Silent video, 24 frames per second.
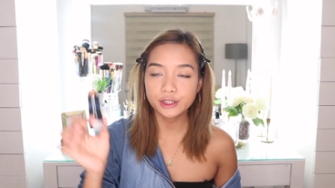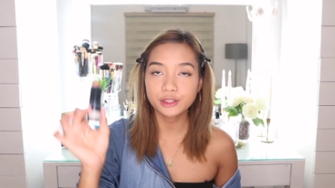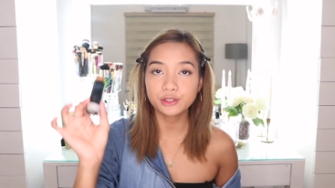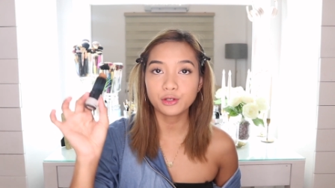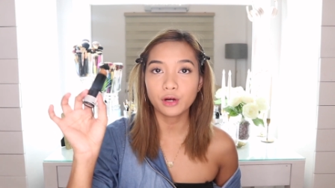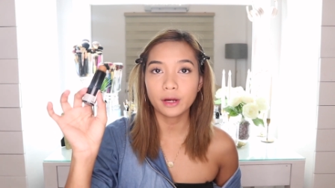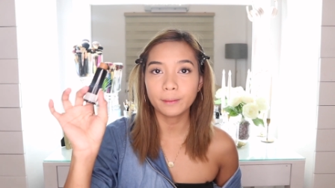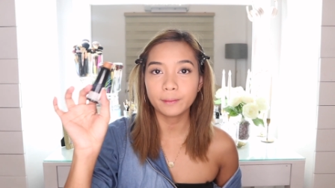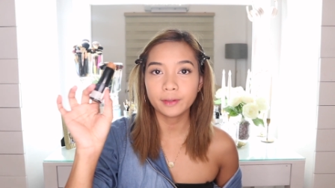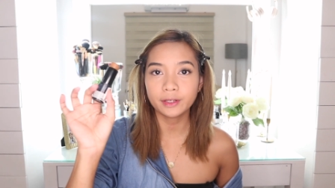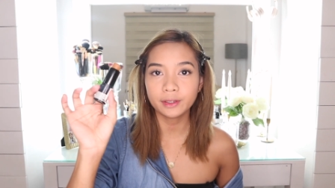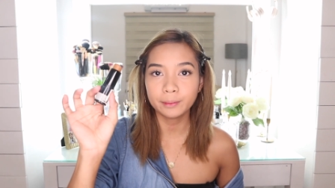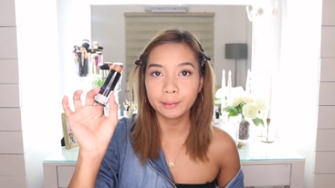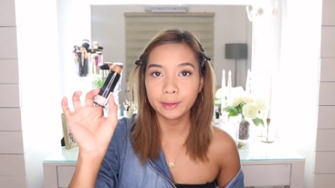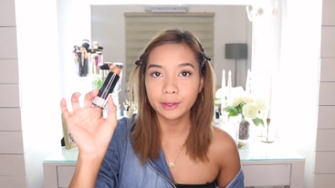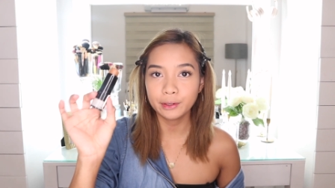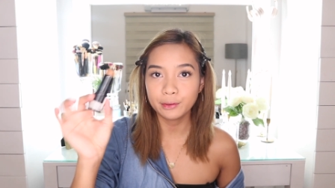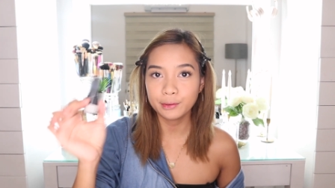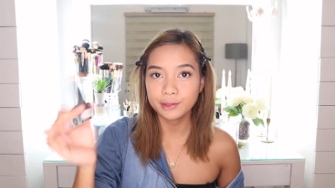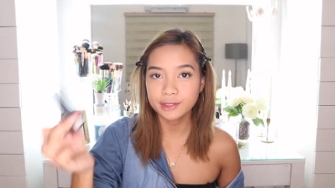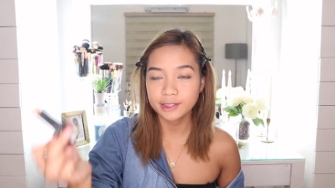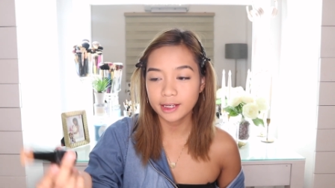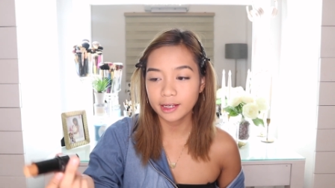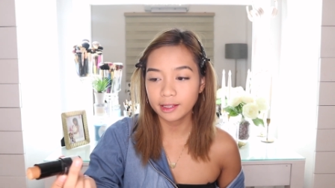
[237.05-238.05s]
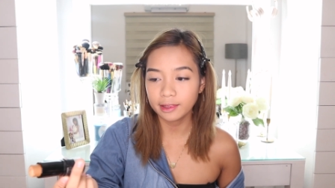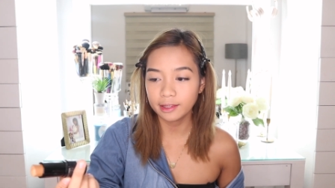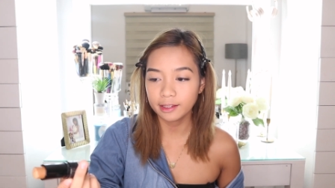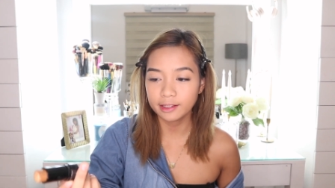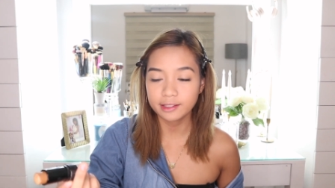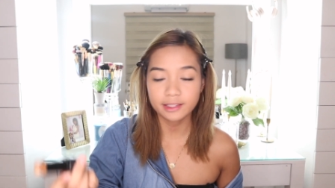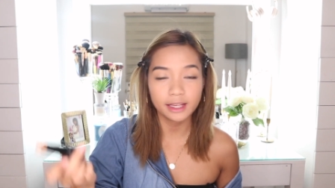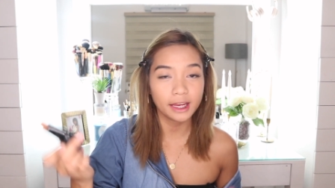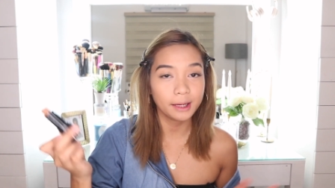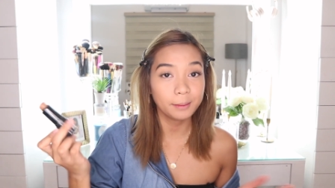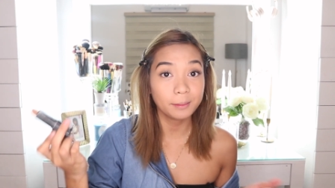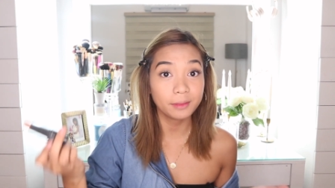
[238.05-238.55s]
So I'm gonna be using the
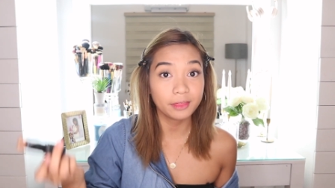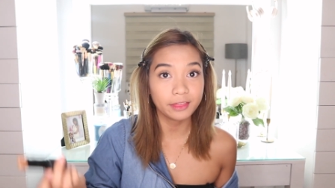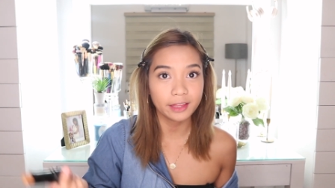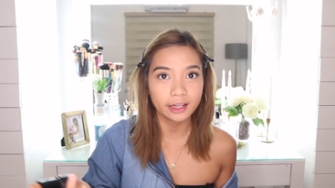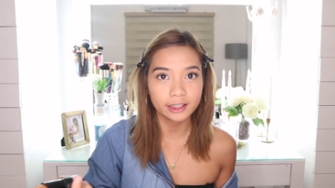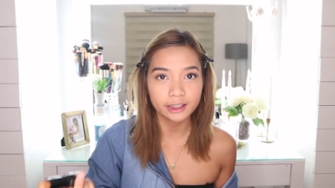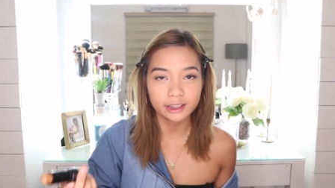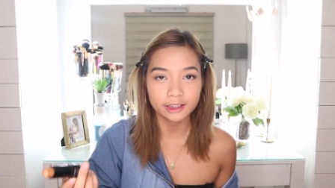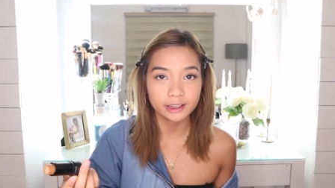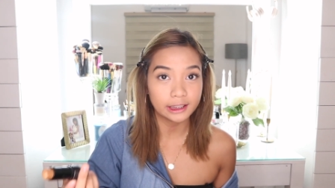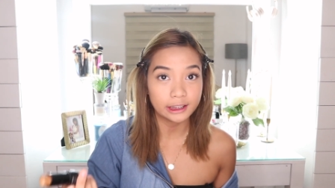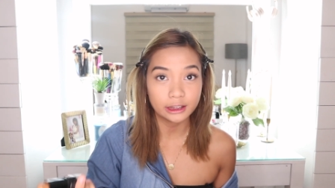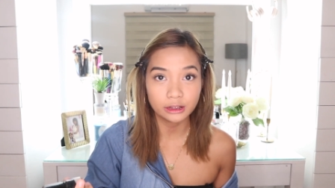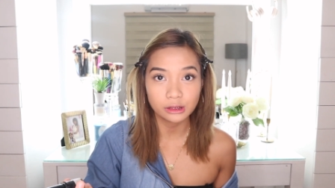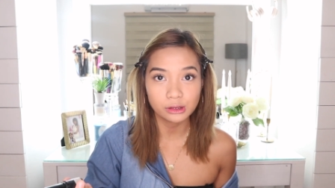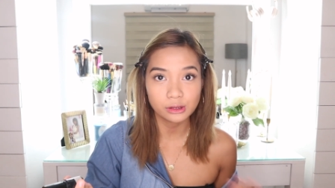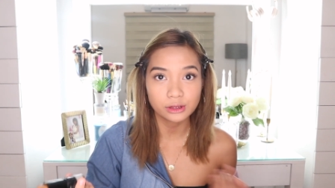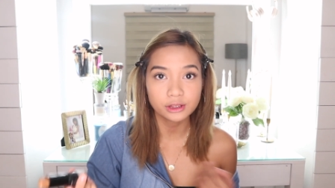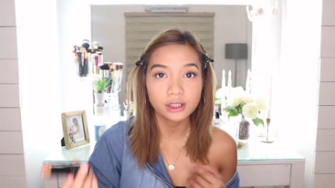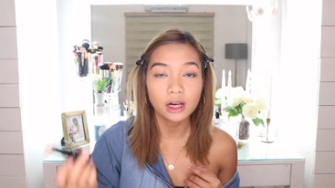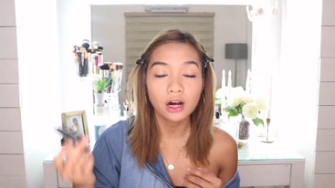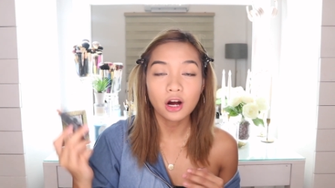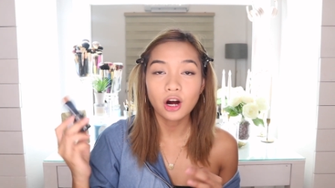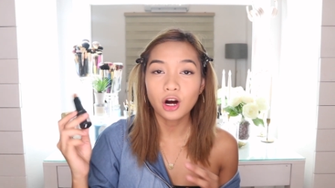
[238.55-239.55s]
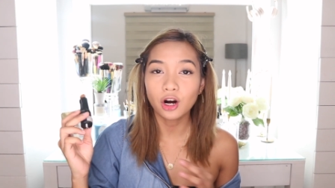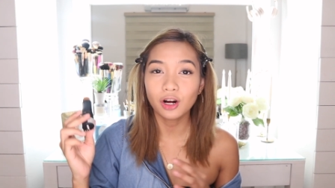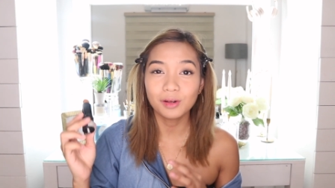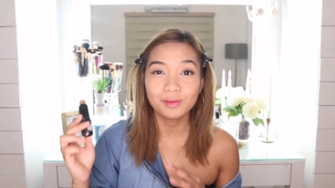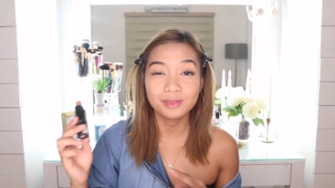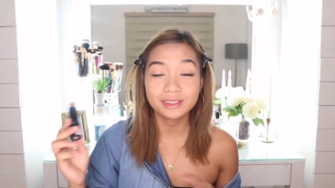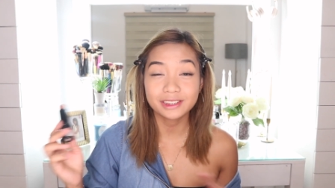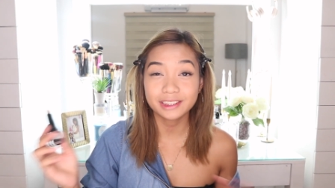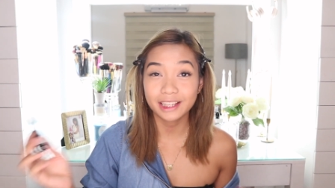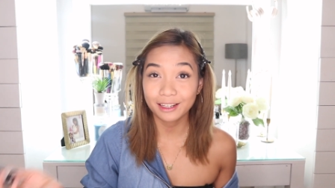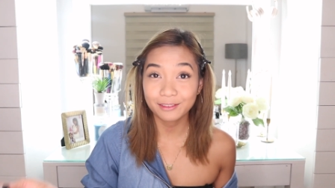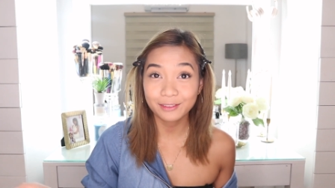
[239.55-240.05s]
same thing that I use
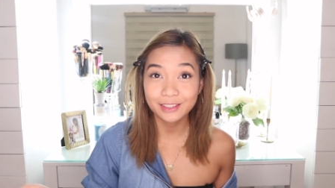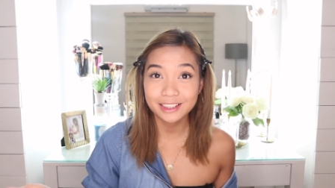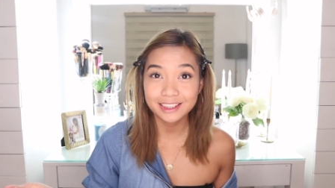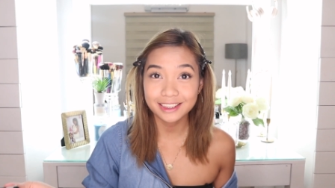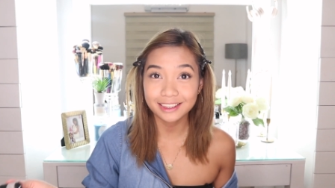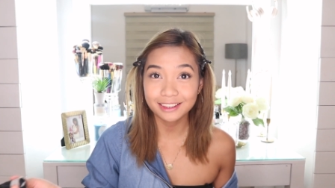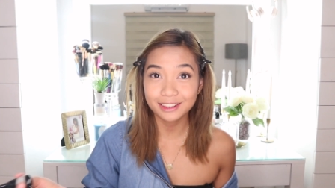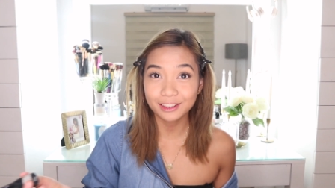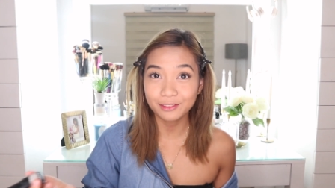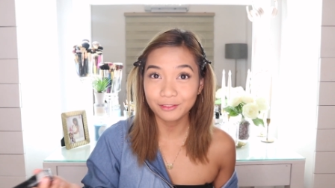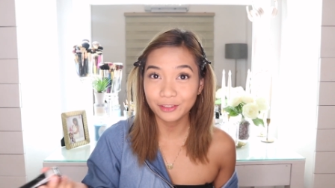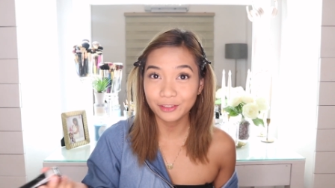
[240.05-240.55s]
almost in every single